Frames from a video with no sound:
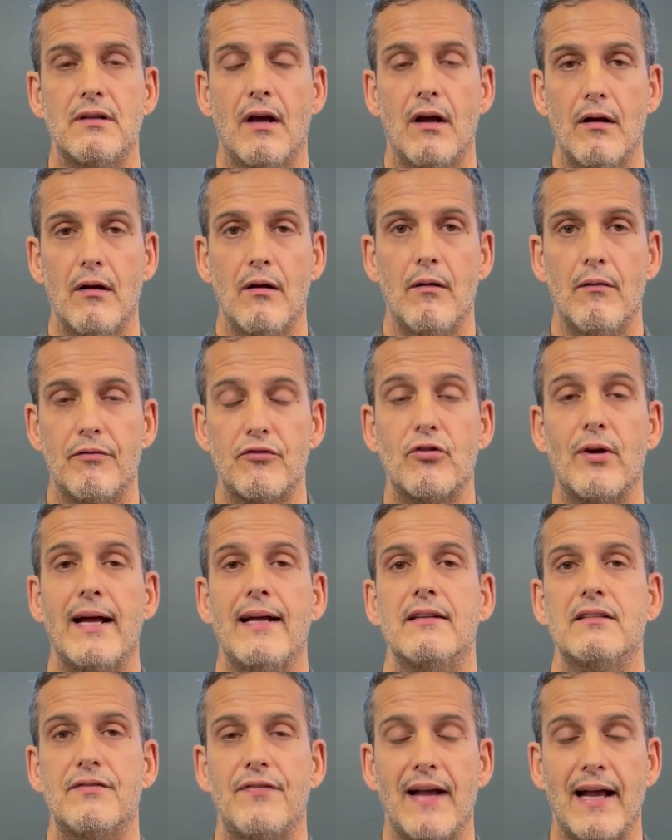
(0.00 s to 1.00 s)
of
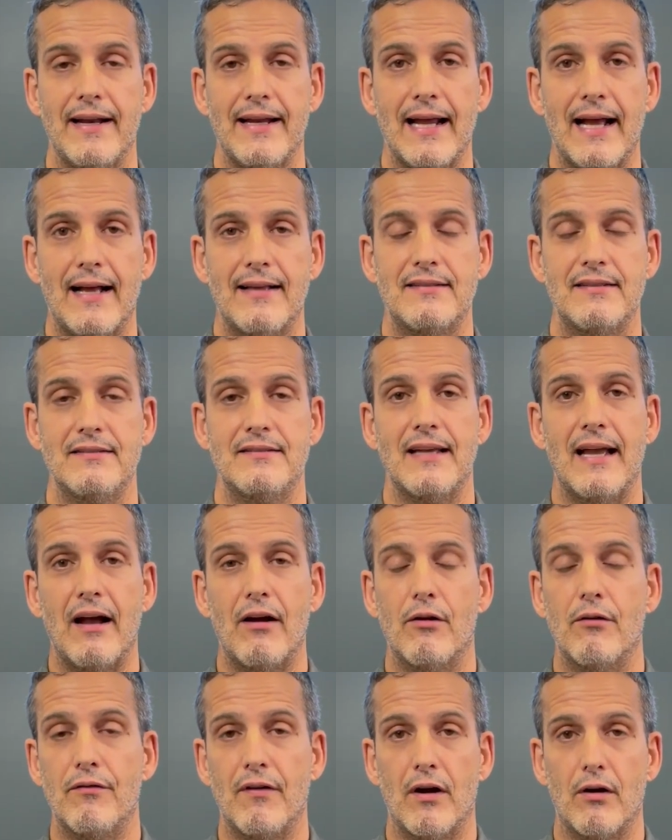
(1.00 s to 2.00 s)
trans fatty acids out
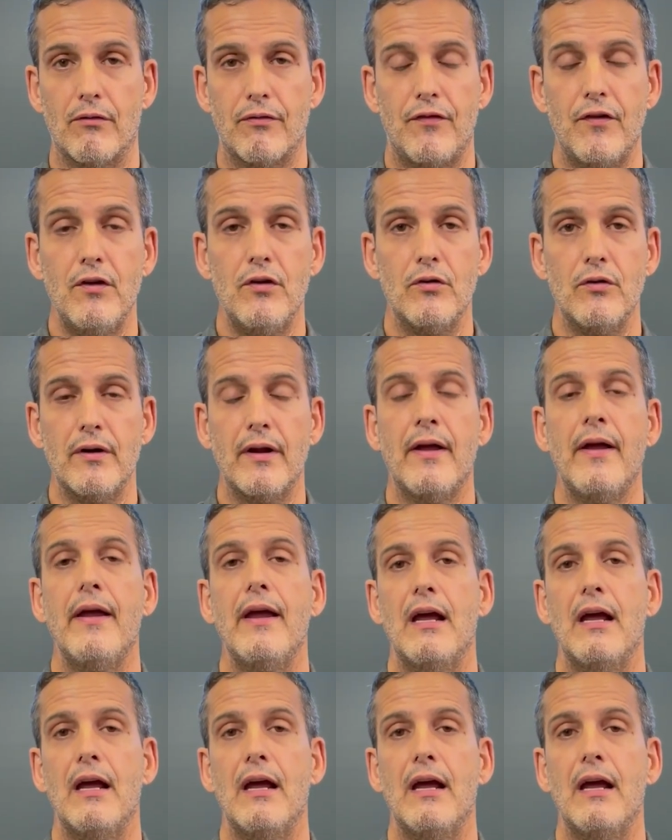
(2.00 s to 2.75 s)
of our food.